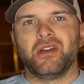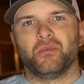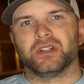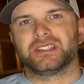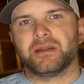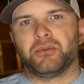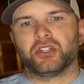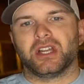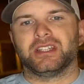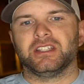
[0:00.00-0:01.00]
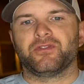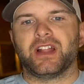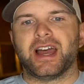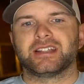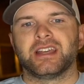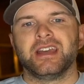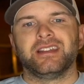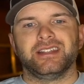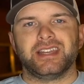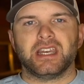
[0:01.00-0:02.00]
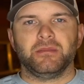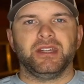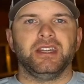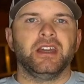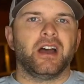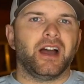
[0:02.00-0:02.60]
Once they push on these flats, they tend to be